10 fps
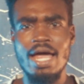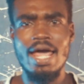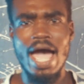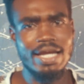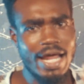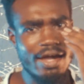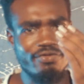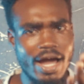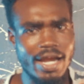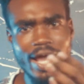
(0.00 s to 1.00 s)
An eye
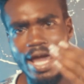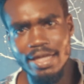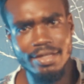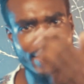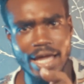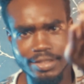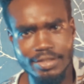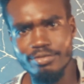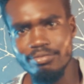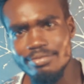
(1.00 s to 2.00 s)
for an eye can't
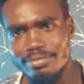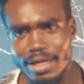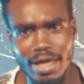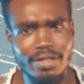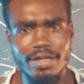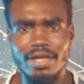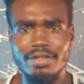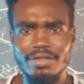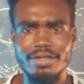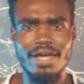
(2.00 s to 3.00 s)

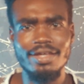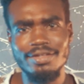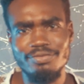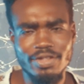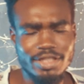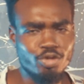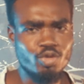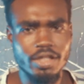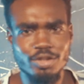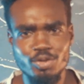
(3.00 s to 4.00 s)
Vision
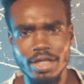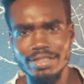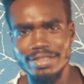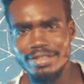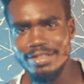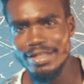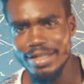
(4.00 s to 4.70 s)
2020.